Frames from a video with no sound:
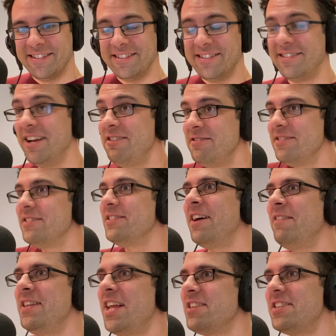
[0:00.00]
So, I
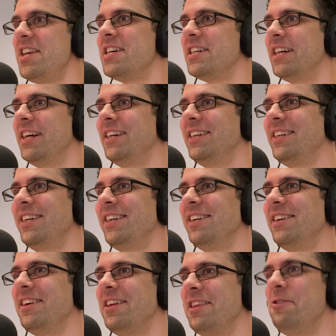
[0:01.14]
mean, that's it.
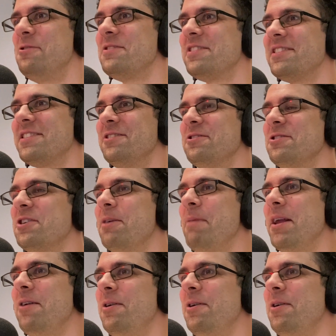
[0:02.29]
Thoughts on Commando?